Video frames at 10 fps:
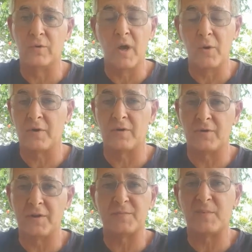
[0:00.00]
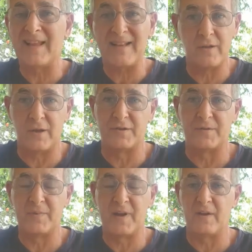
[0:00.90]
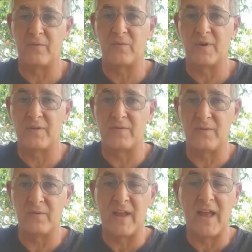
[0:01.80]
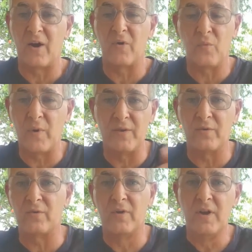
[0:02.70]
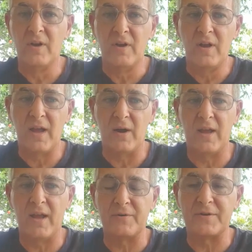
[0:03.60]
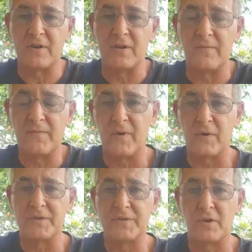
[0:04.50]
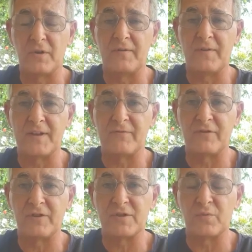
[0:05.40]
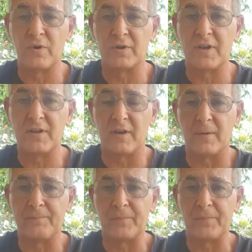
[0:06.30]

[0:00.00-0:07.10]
No one on this planet knows about what, how, when, or how it's going to unfold the solar flash for this world either.